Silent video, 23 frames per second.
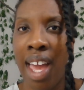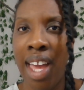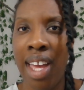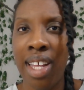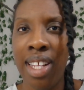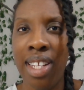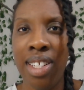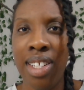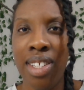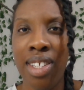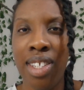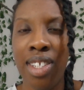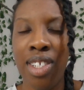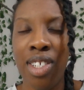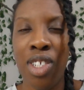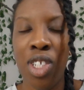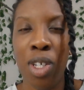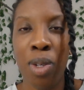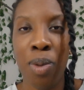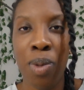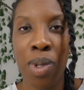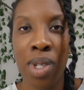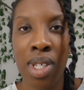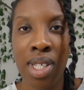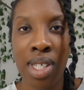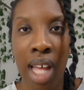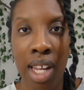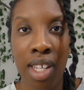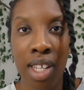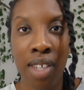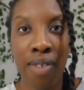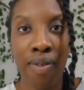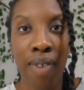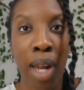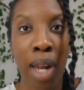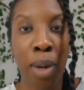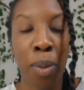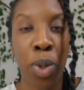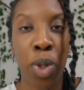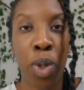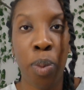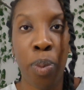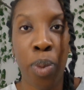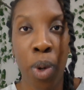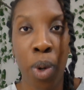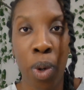And she was
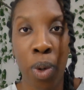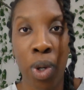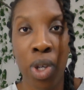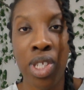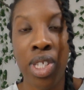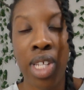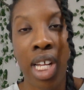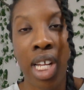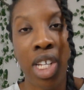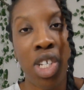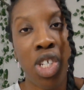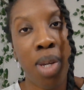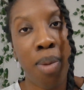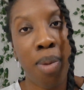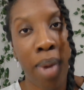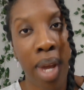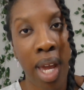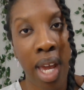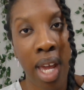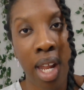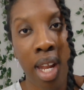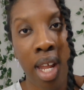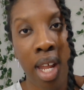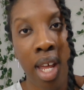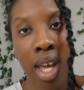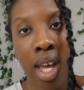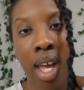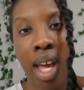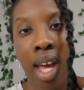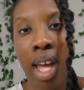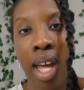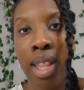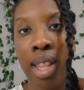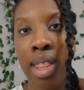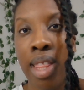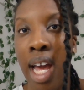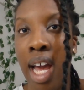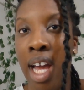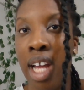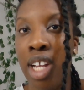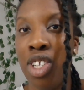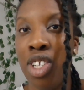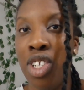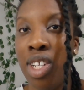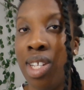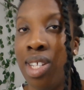satisfied with the progress that she made,
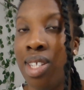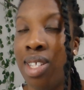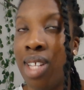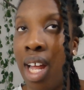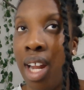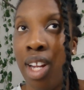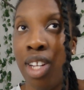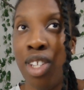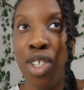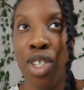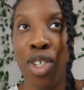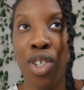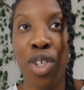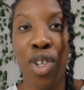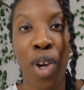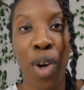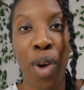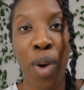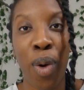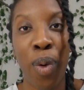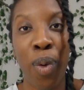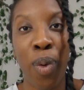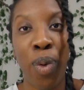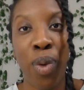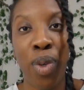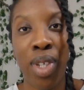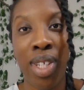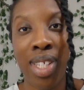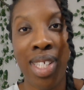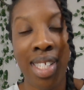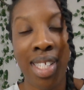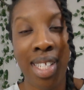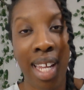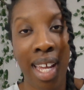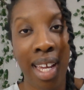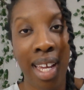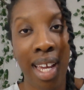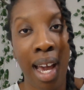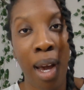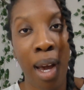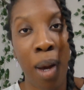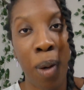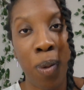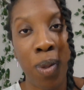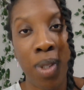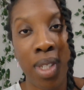that she decided to go
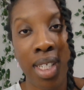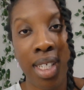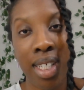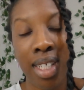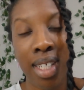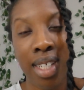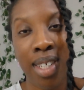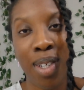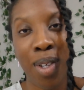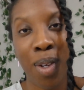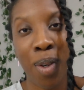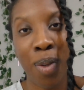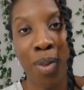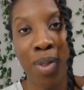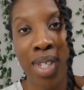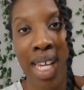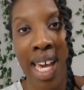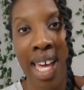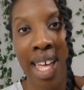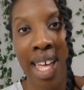stake out ego